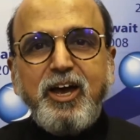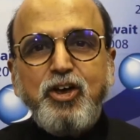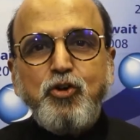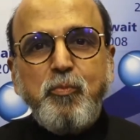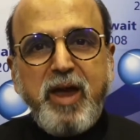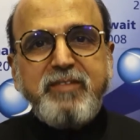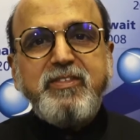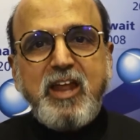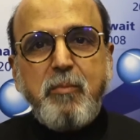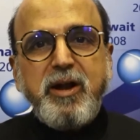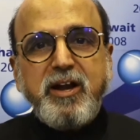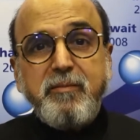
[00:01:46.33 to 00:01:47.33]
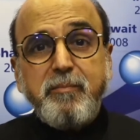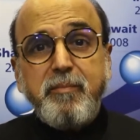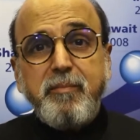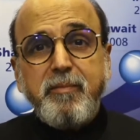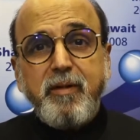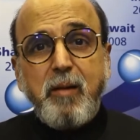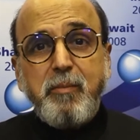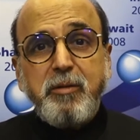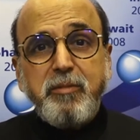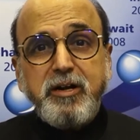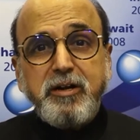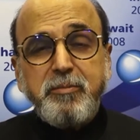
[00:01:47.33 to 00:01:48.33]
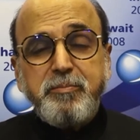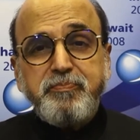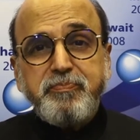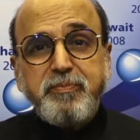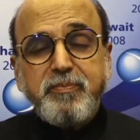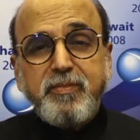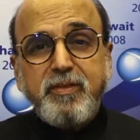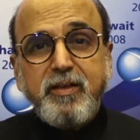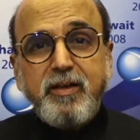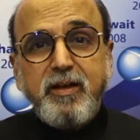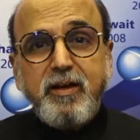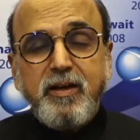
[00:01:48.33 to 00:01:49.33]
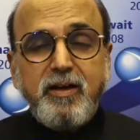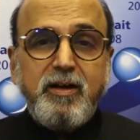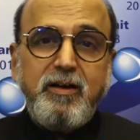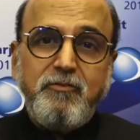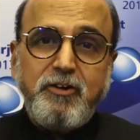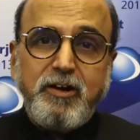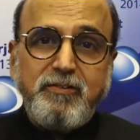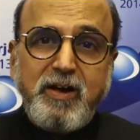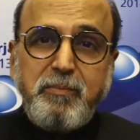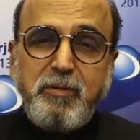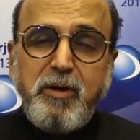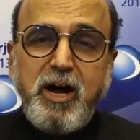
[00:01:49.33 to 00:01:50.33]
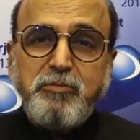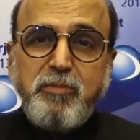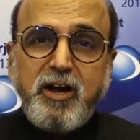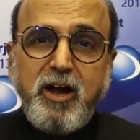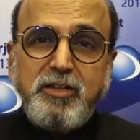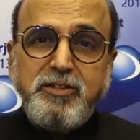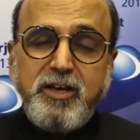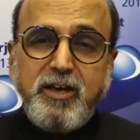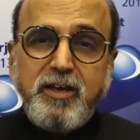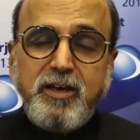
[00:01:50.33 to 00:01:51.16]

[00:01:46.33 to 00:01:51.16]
you make that amendment. For example, Mahatma Gandhi